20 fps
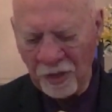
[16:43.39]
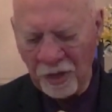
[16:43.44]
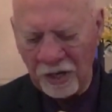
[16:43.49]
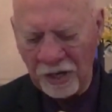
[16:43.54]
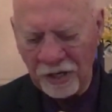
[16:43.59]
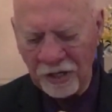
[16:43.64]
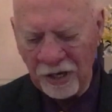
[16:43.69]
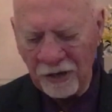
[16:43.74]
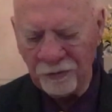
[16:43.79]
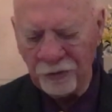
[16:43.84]

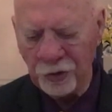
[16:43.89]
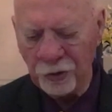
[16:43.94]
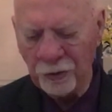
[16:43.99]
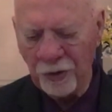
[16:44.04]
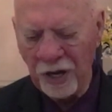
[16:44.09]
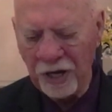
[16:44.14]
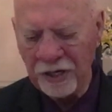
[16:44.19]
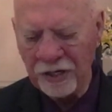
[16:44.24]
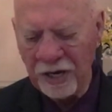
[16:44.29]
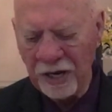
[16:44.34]
He loves you
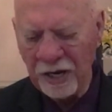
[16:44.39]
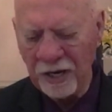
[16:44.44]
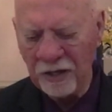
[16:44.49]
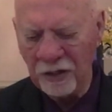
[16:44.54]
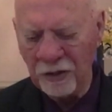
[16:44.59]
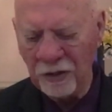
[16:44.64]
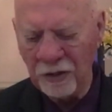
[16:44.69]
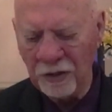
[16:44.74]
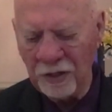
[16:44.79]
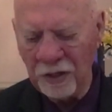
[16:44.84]
right
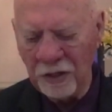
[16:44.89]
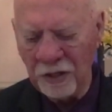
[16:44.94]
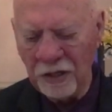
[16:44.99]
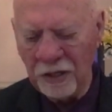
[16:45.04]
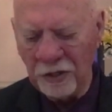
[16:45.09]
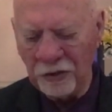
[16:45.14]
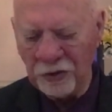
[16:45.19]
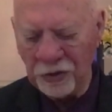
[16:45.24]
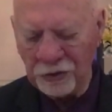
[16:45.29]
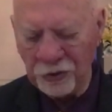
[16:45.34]
now,
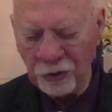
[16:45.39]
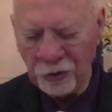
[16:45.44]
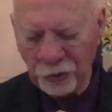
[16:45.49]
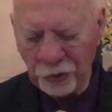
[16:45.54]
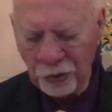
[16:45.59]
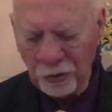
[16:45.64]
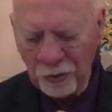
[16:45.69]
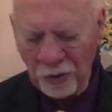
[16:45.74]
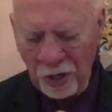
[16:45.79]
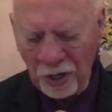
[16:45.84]
just as
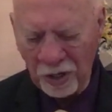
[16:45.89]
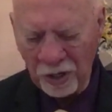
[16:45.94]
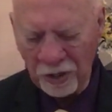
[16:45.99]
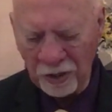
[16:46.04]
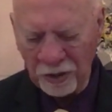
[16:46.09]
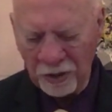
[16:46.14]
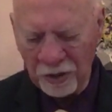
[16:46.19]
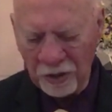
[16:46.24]
you are.